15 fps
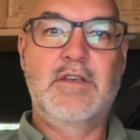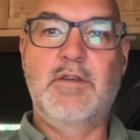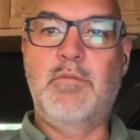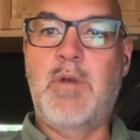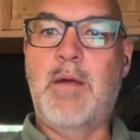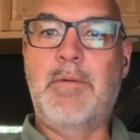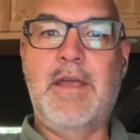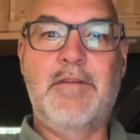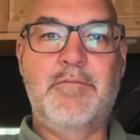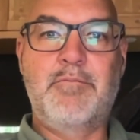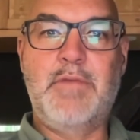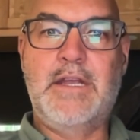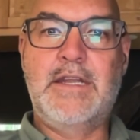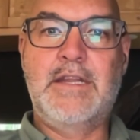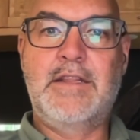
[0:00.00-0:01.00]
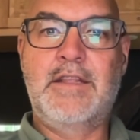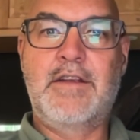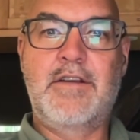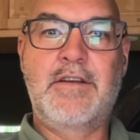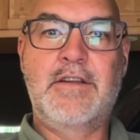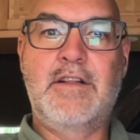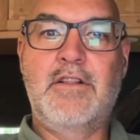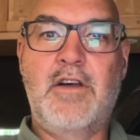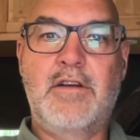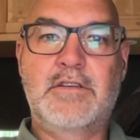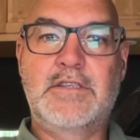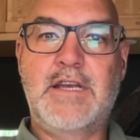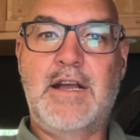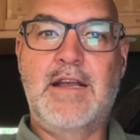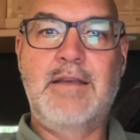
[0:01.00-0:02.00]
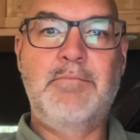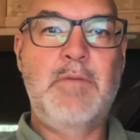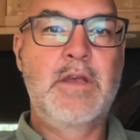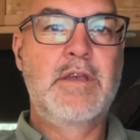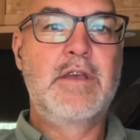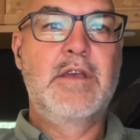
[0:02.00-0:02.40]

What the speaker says: you probably haven't been in there in a long time